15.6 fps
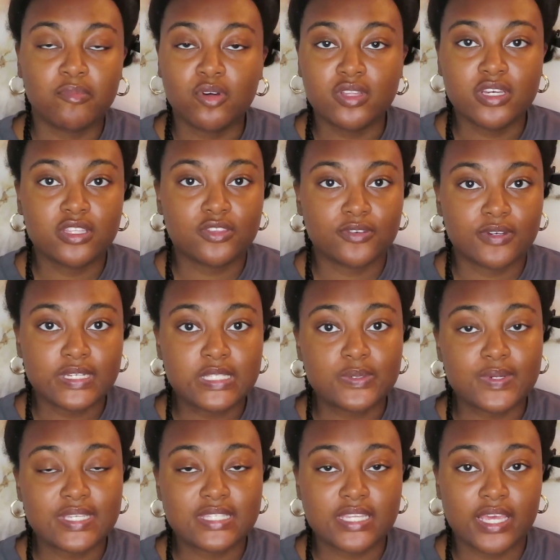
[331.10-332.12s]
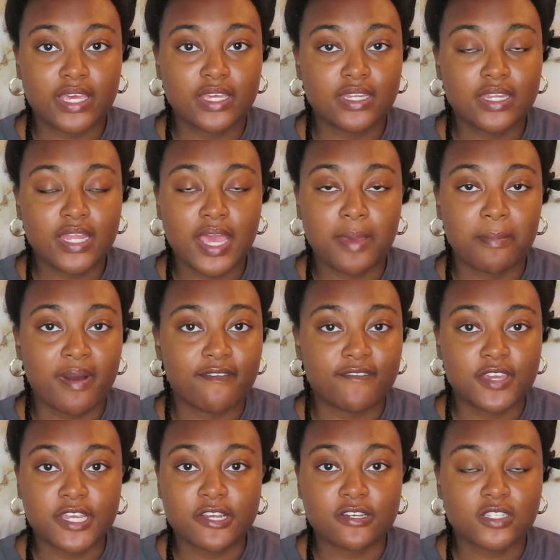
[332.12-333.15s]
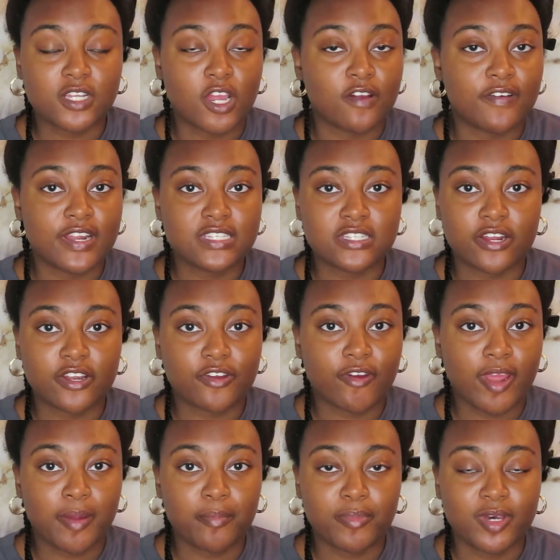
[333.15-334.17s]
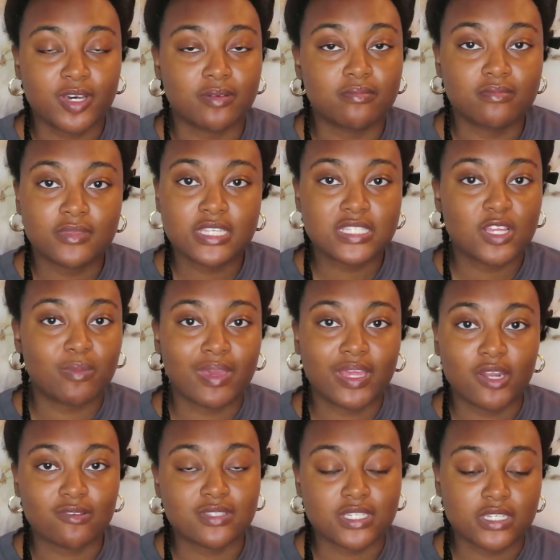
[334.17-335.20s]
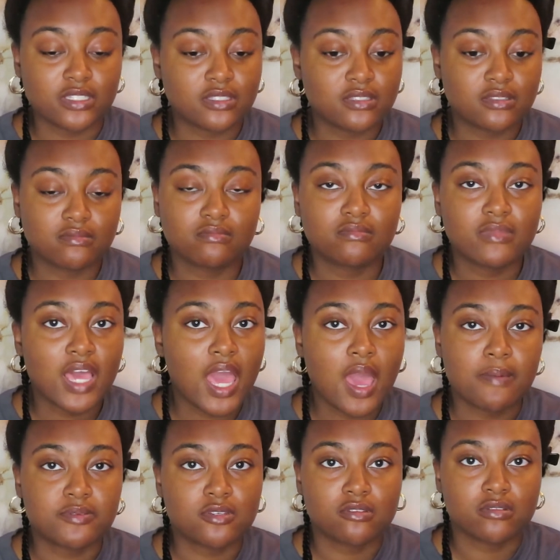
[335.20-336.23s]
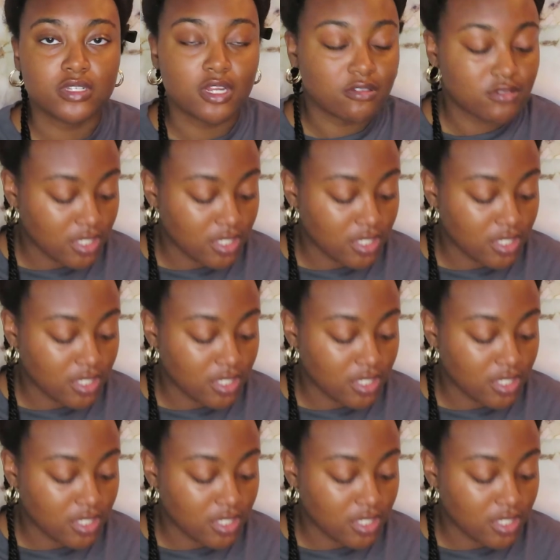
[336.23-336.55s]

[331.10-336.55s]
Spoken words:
only 3 twists in and my fingers are already starting to cramp up. This don't make no sense. Absolutely no